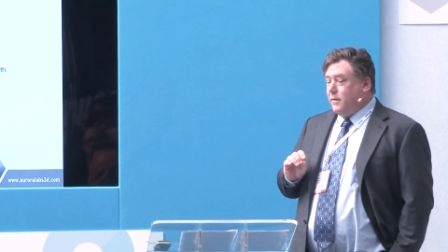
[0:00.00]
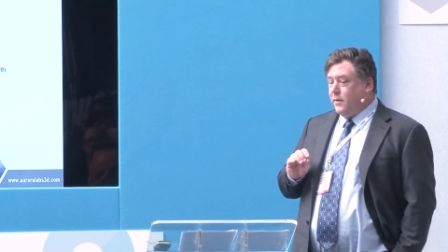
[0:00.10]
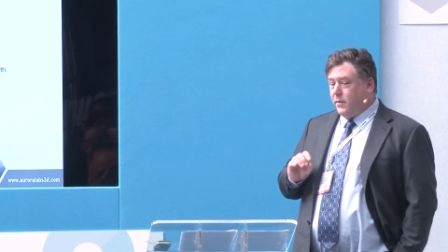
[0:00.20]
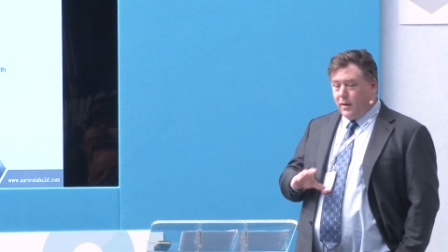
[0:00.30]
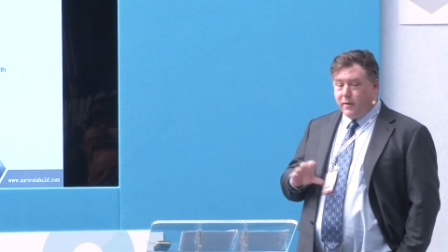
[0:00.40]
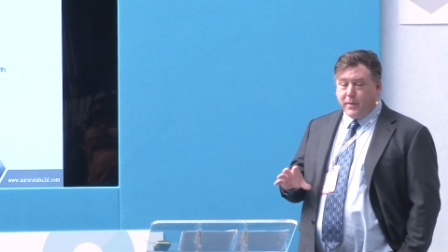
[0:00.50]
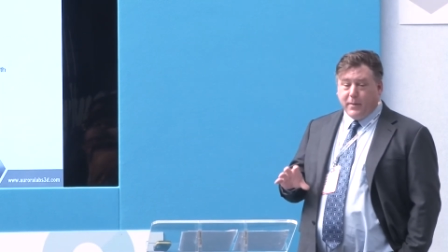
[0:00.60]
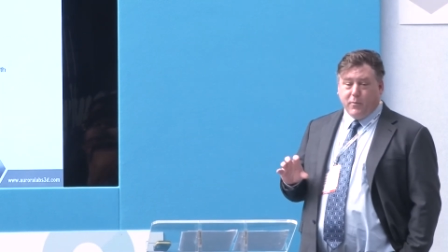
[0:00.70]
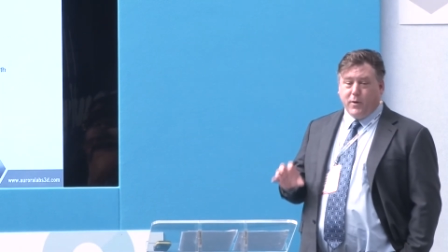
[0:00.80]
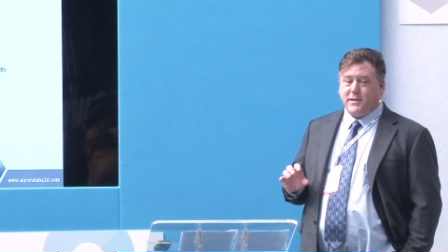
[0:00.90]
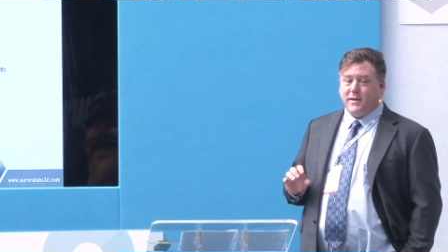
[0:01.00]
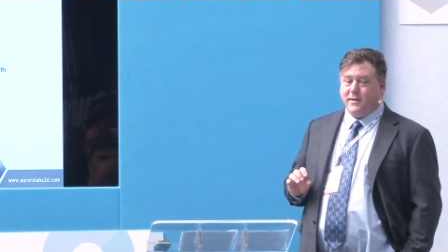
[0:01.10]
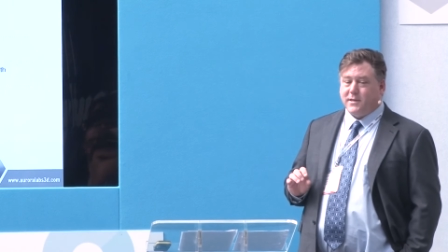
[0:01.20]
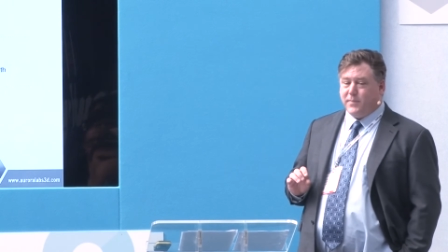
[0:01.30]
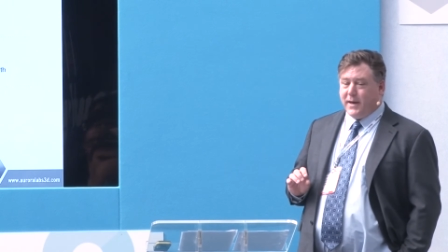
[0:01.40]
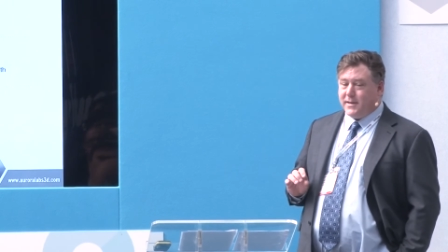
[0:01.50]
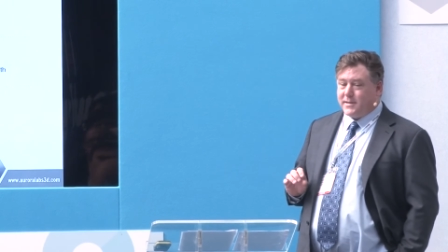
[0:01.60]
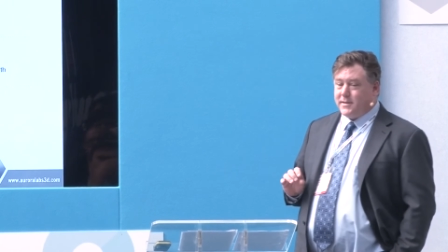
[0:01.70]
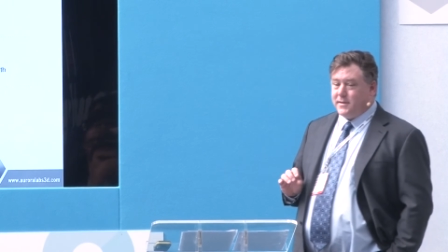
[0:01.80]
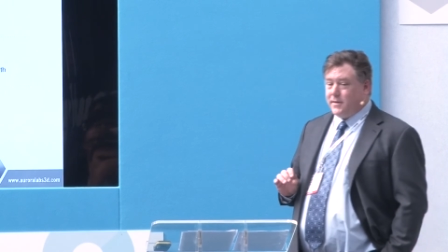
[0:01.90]
there are a lot of people watching this
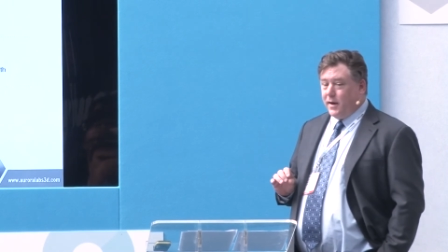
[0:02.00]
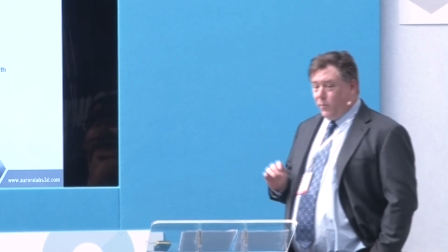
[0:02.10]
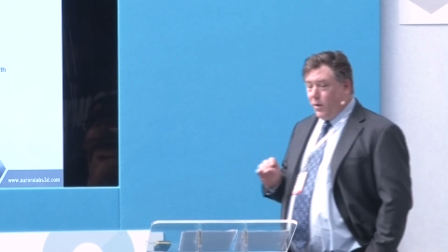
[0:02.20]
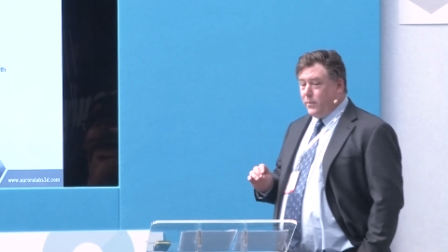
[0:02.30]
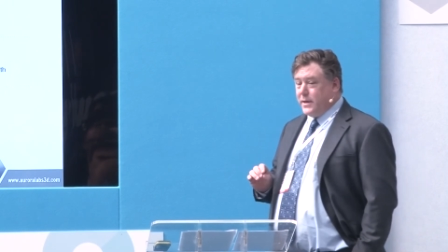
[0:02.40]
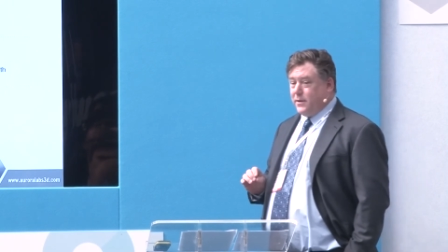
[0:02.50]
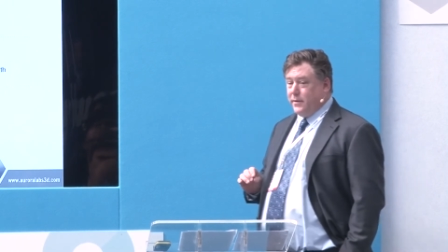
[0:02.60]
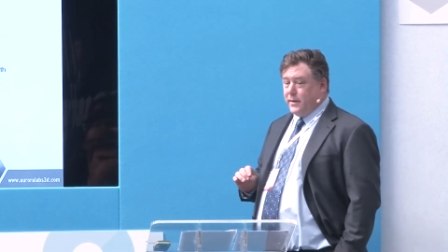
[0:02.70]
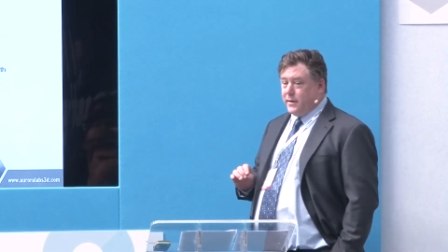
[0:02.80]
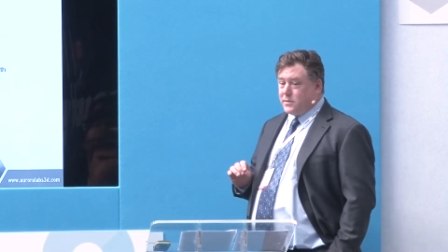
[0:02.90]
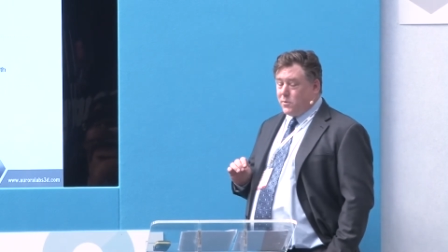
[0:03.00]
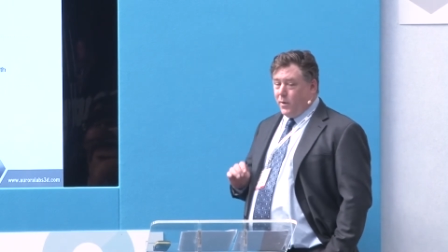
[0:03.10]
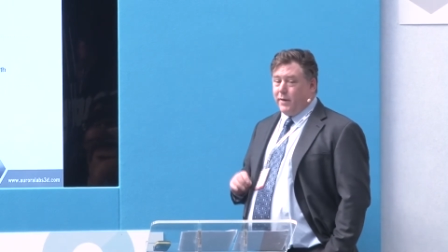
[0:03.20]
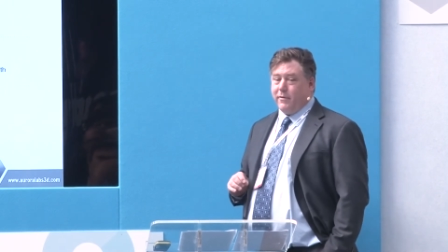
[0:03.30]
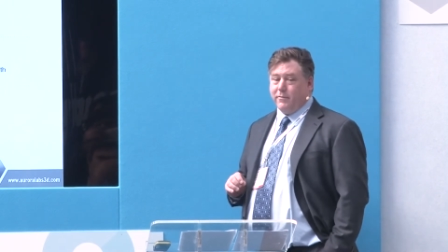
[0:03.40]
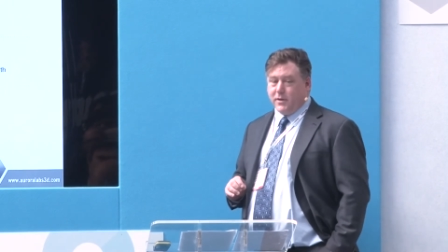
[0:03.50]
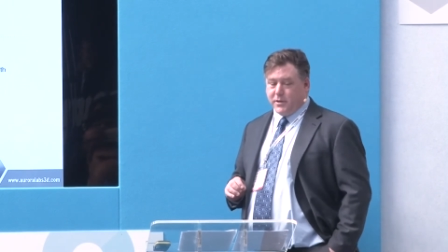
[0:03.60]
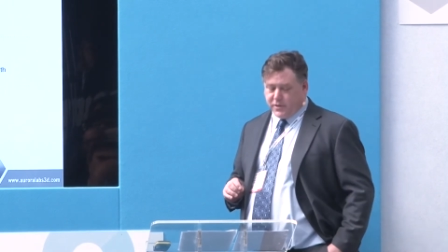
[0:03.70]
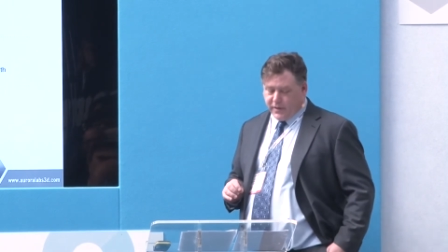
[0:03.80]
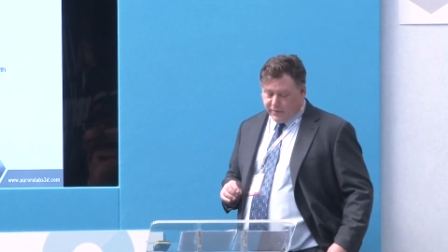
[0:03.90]
space and what we're doing is quite
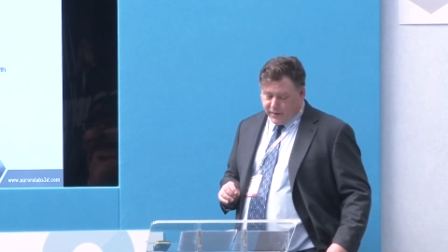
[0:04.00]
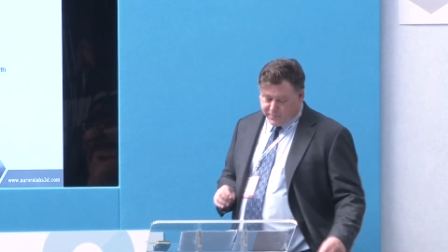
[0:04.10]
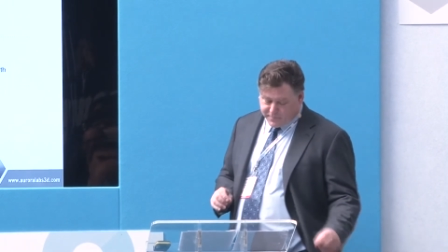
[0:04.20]
revolutionary.